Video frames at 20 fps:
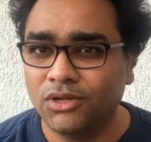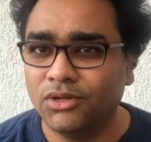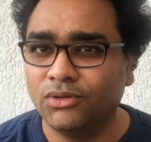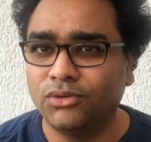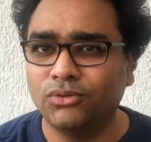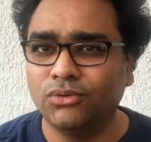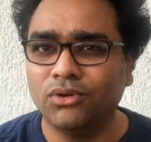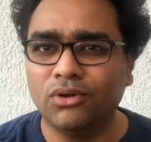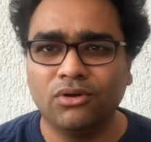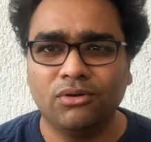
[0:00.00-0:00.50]

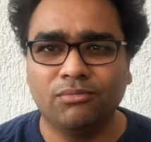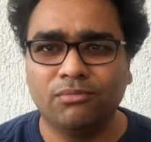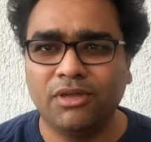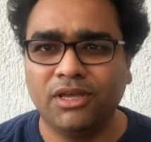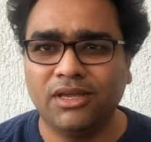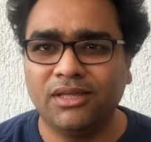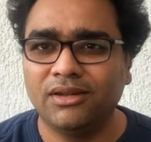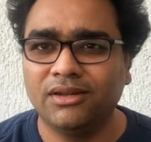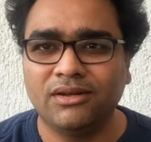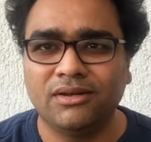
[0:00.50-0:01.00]
do not
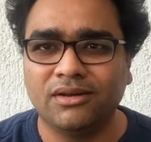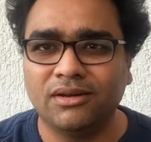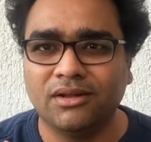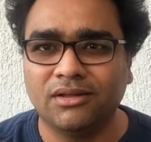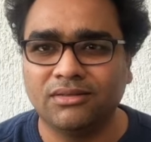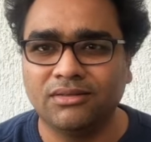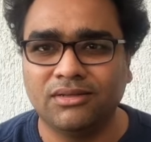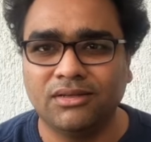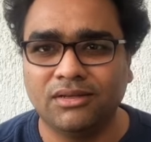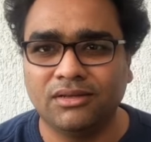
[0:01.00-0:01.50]
make any
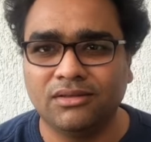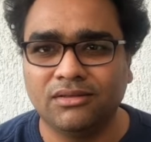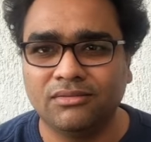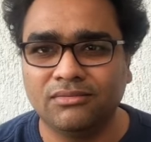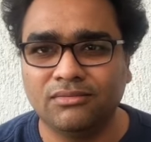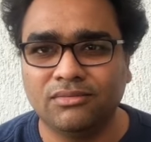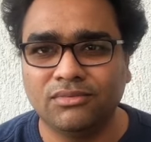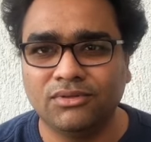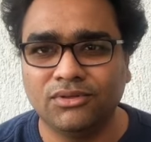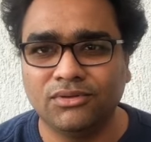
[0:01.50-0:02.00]
drastic
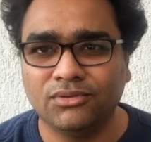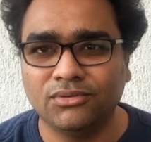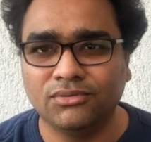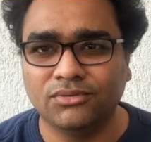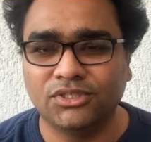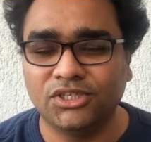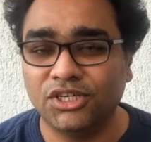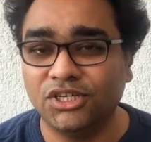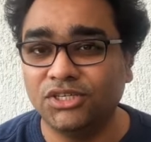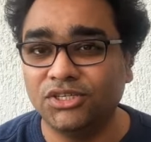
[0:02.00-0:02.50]
you know
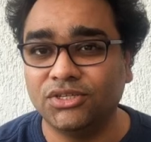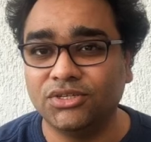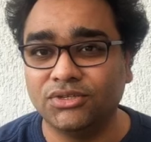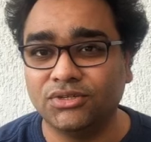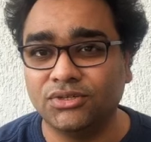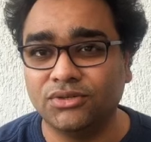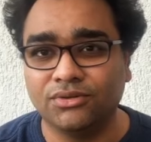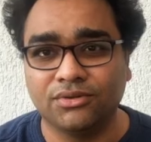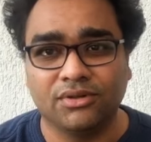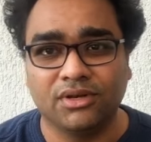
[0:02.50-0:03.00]
changes
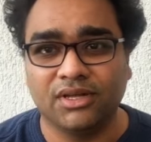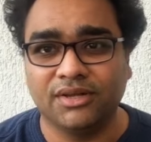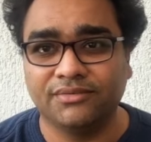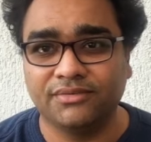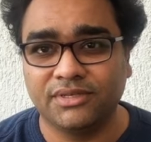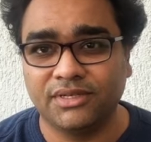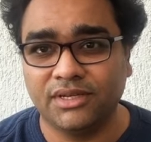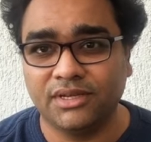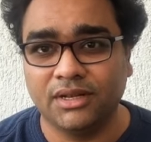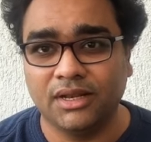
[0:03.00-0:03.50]
in your
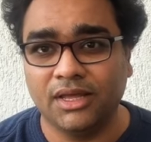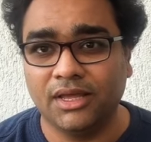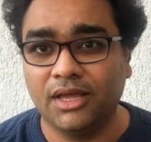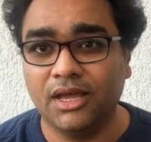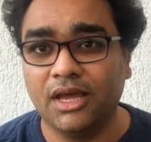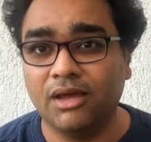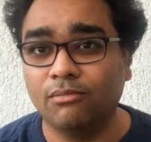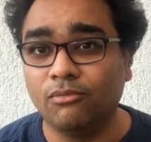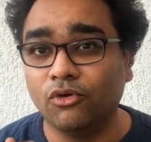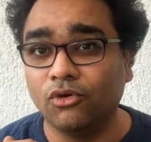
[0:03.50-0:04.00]
lifestyle like
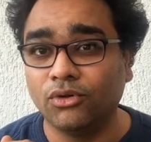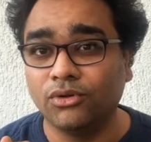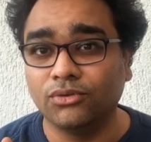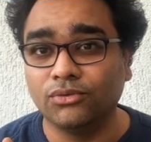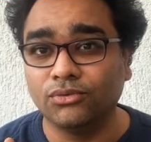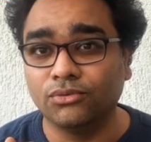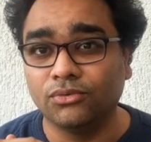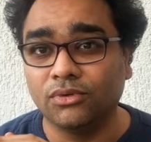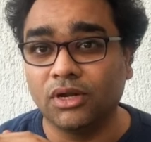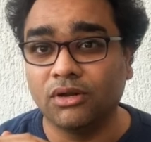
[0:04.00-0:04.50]
i'm going
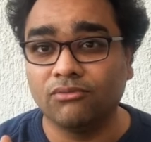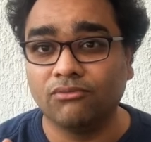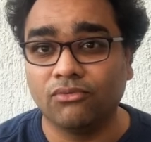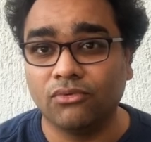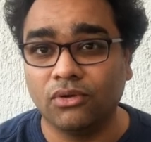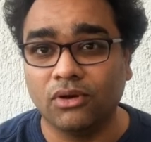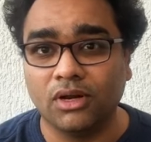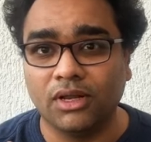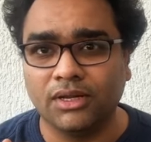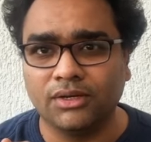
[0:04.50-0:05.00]
to run
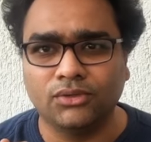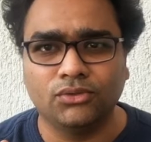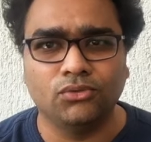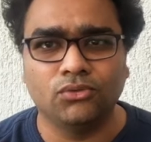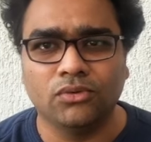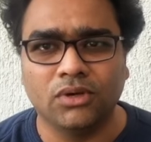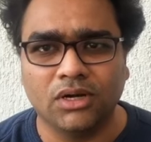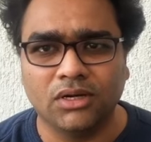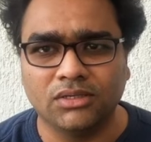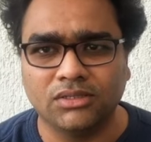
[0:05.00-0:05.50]
for like
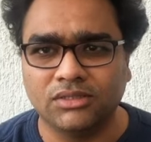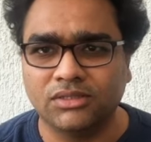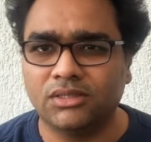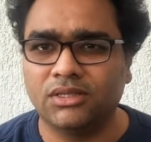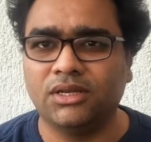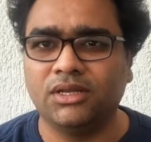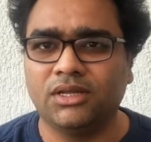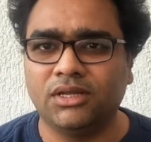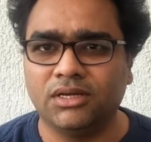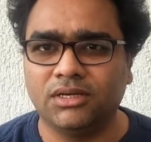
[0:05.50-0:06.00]
2 hours
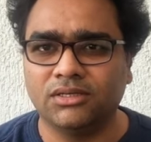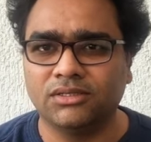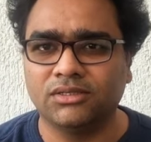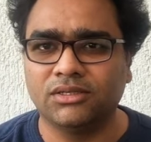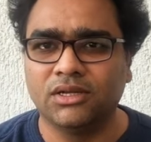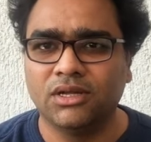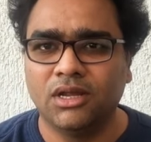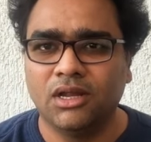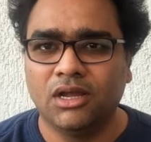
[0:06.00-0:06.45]
3 hours